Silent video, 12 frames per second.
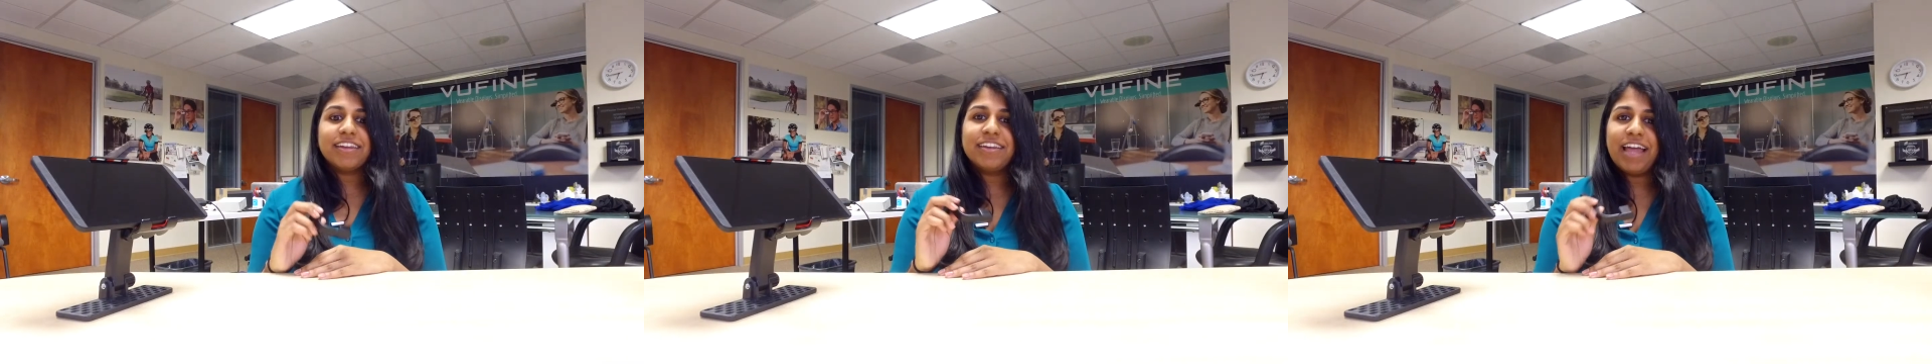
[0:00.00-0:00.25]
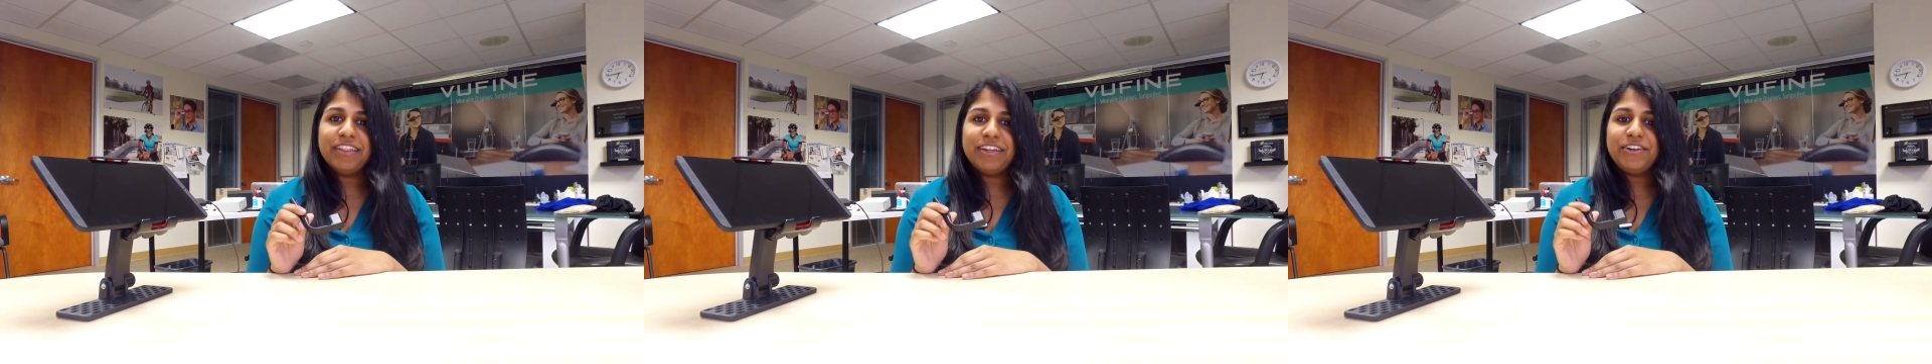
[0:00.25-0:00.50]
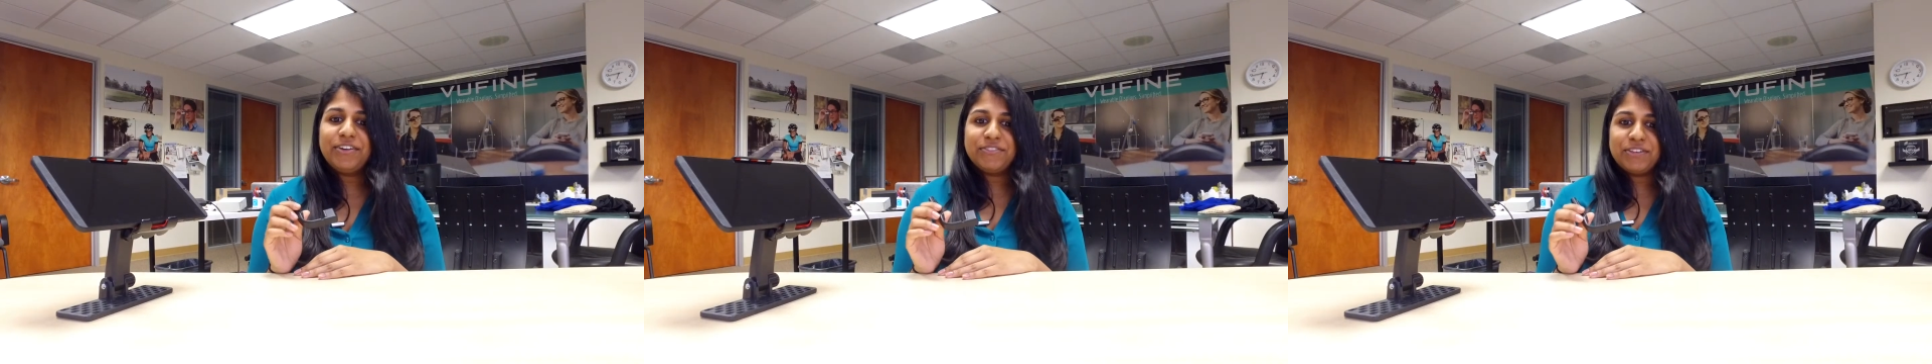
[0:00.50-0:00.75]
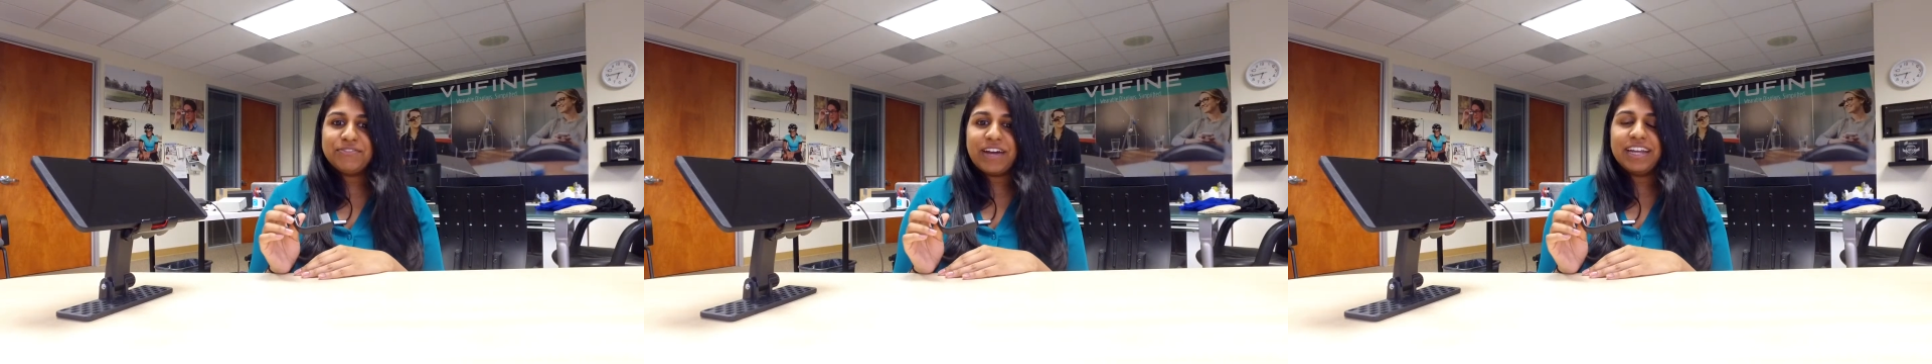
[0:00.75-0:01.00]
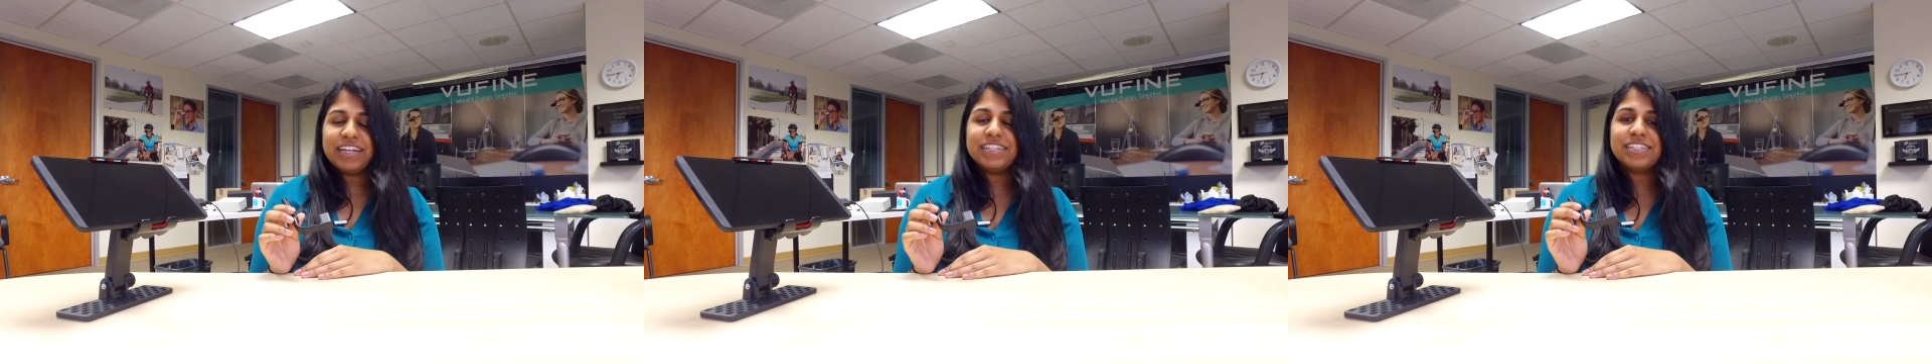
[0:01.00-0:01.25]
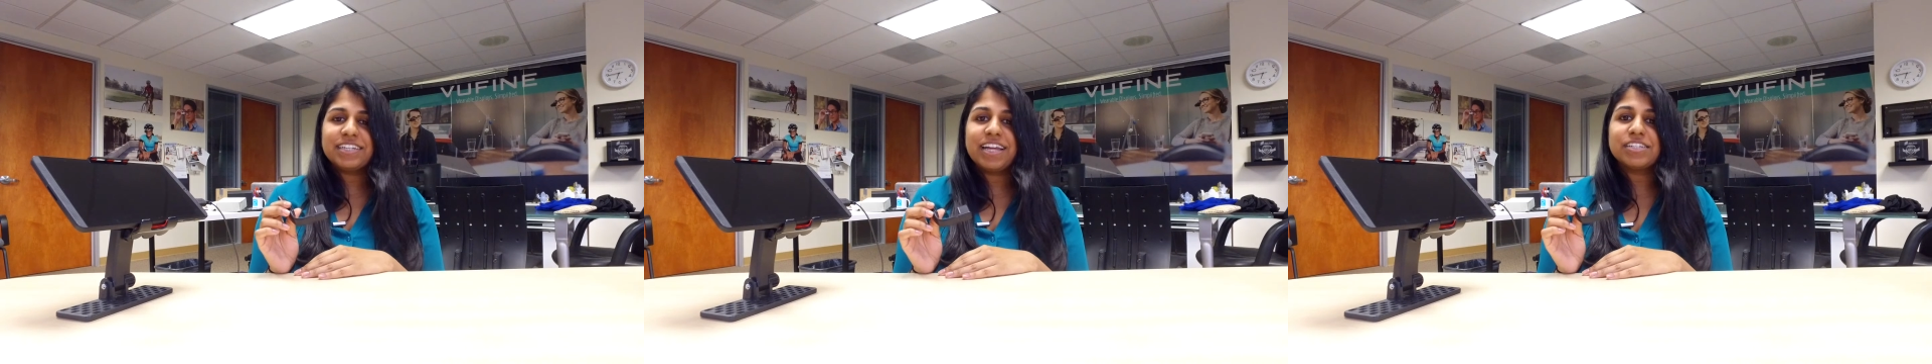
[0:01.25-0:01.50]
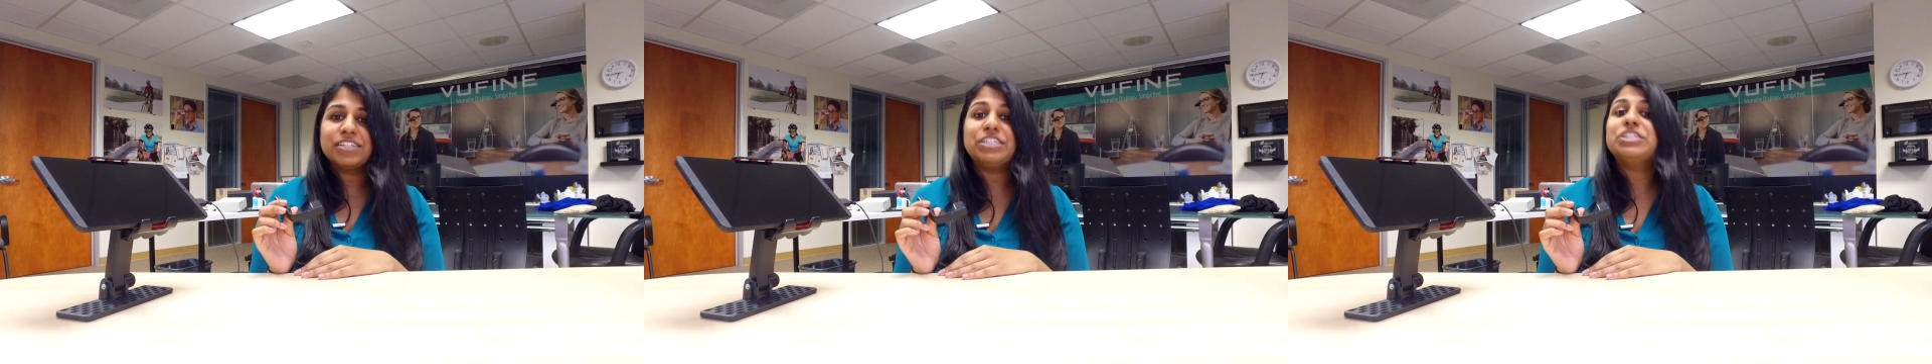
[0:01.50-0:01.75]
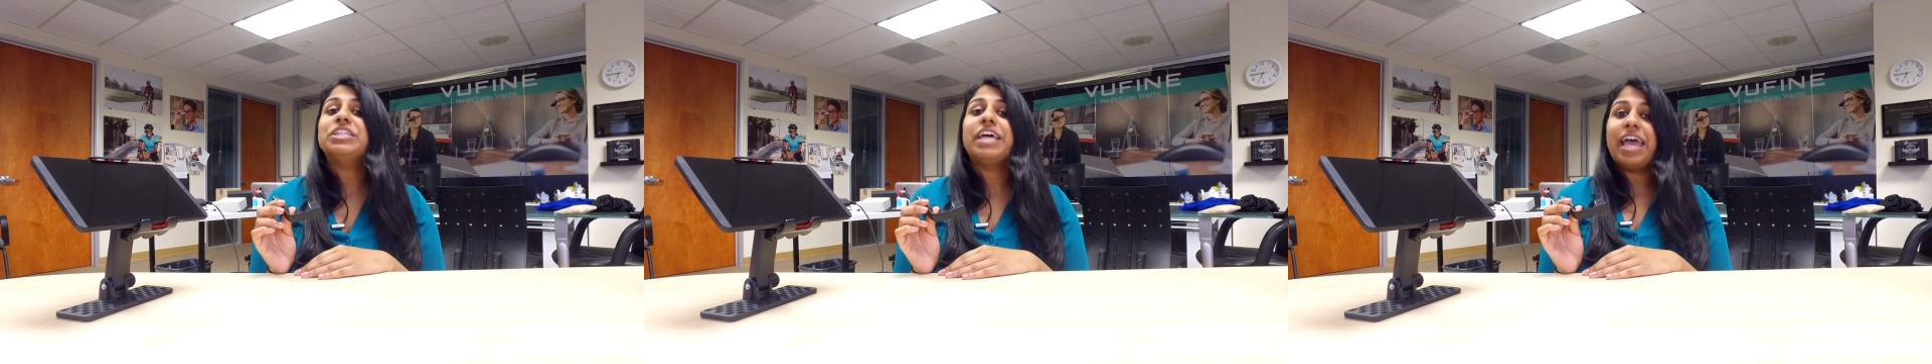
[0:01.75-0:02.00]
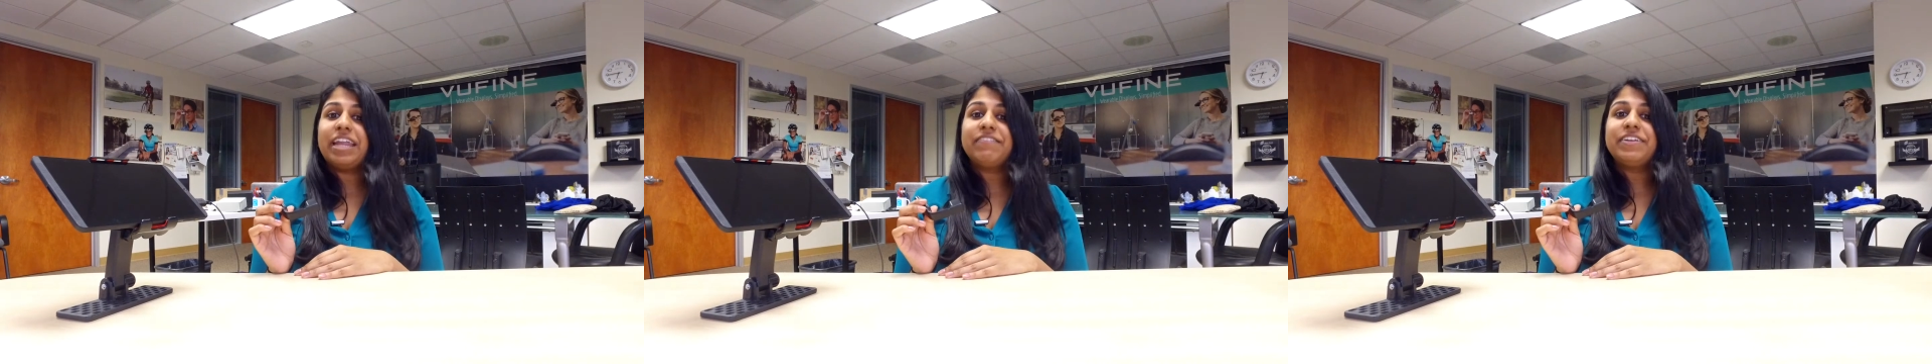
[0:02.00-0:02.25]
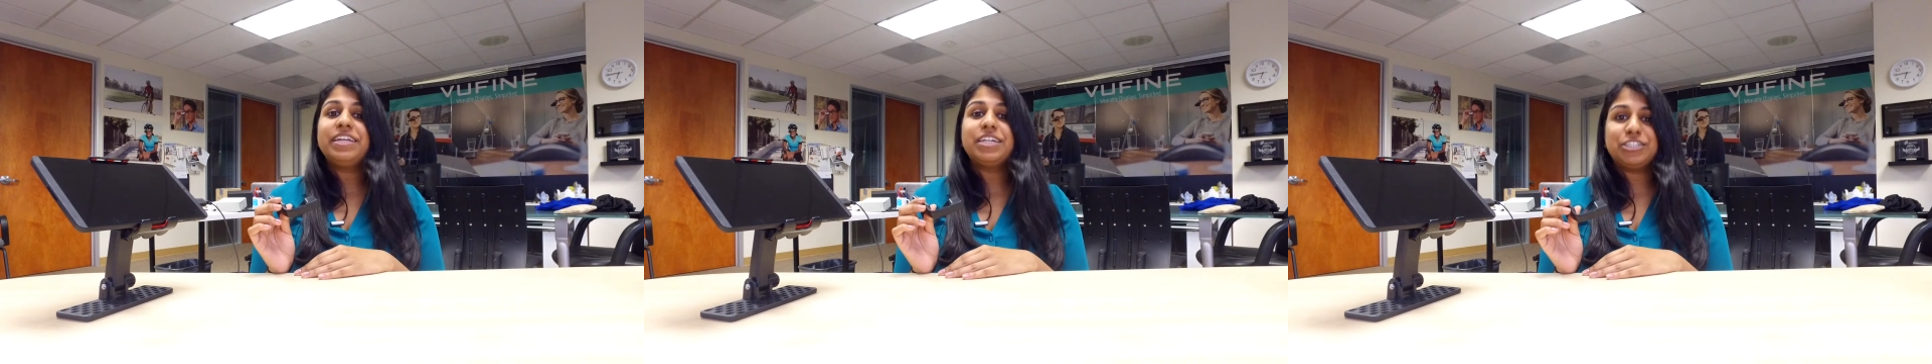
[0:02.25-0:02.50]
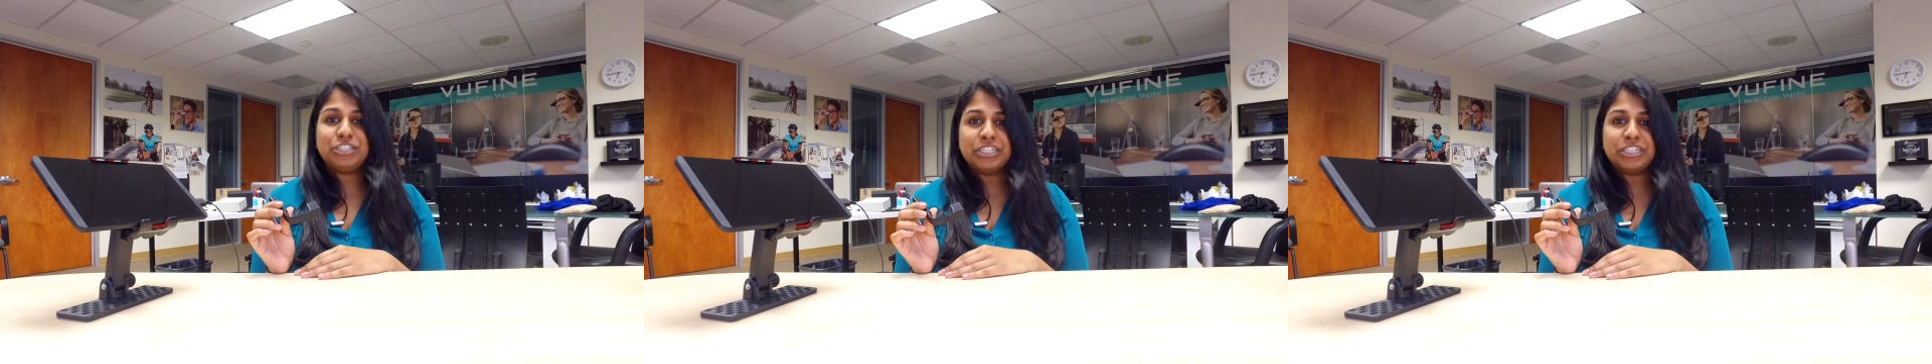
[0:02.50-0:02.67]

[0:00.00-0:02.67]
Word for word: Now that your Vufine is connected to the NVIDIA